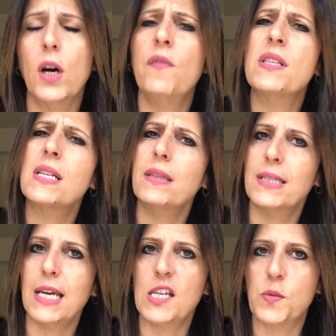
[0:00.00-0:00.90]
Obviously the
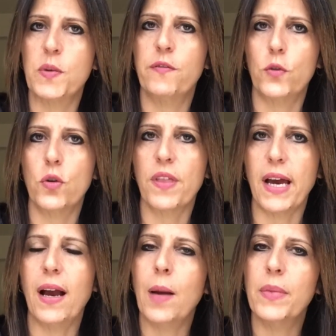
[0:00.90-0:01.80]
days before
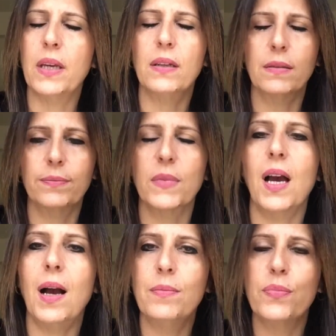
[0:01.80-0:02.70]
that, I mean,
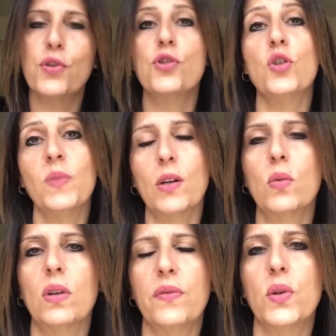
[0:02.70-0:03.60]
I'm presuming
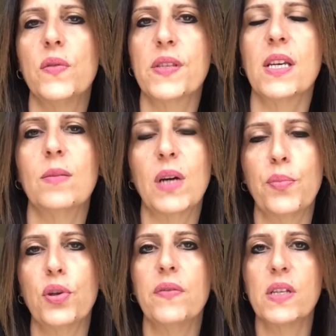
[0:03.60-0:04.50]
all of you have seen my
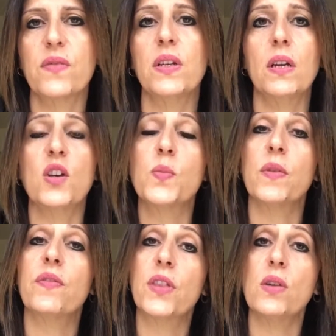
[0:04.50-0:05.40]
previous videos,
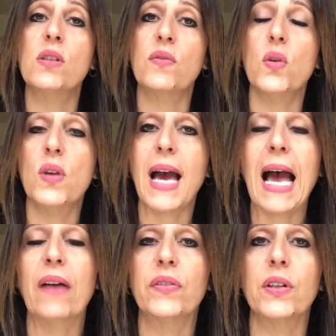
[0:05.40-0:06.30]
but for those of you that
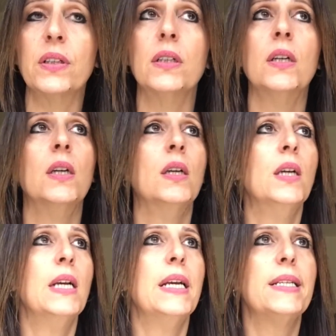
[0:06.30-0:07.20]
haven't,
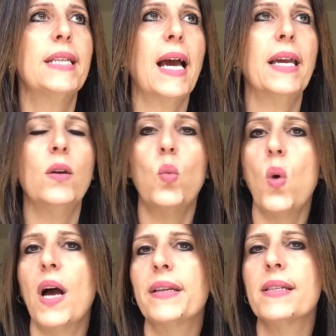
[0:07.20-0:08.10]
day
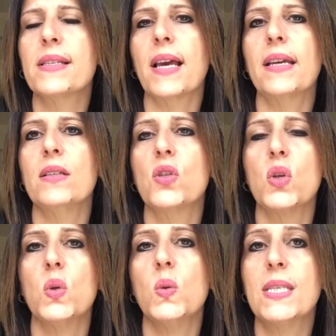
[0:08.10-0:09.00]
1, say
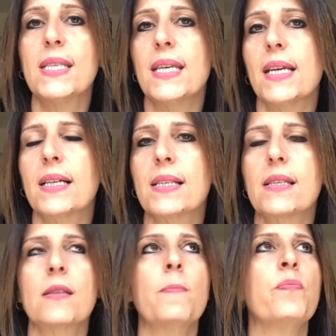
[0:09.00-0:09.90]
to
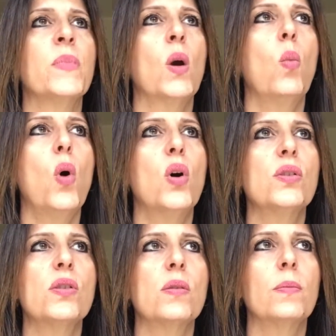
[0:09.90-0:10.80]
6
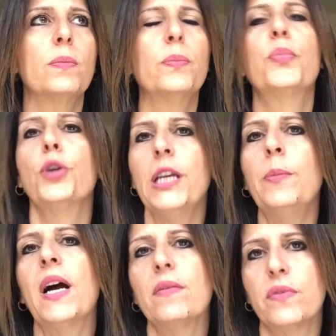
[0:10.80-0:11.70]
was pretty
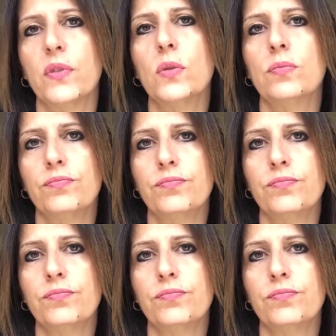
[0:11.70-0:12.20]
painful.